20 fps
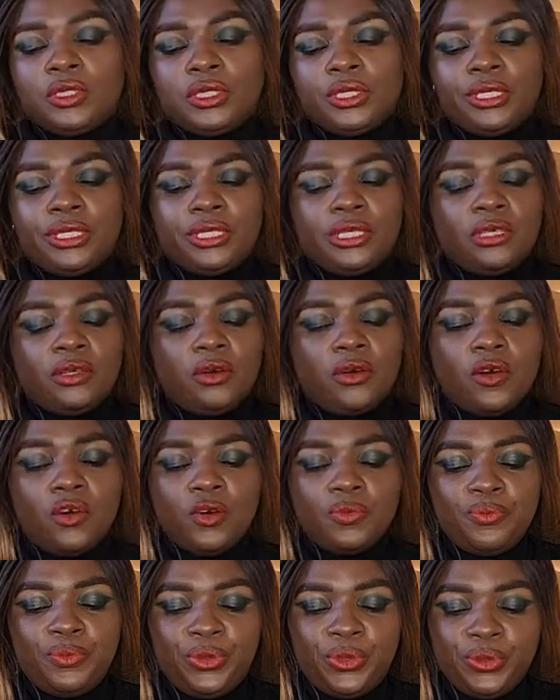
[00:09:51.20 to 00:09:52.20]
They are
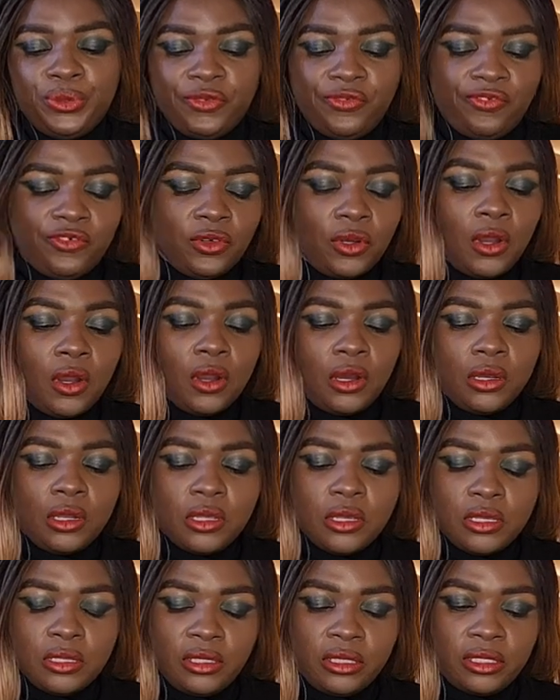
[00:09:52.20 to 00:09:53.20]
all beautiful
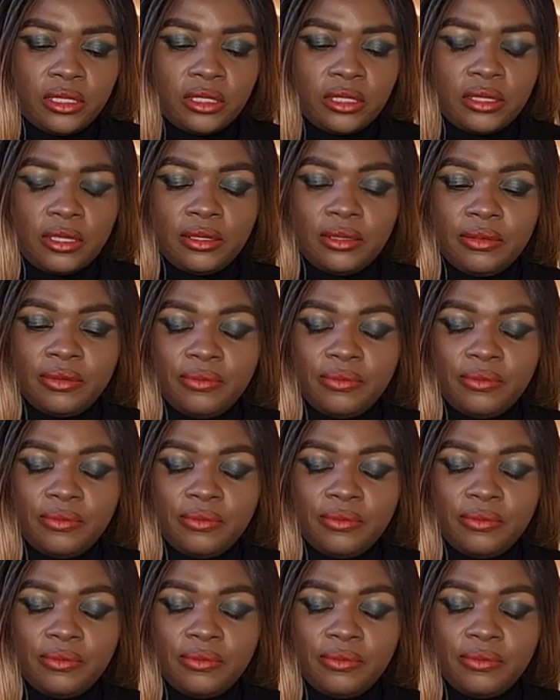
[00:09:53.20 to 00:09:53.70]
colors,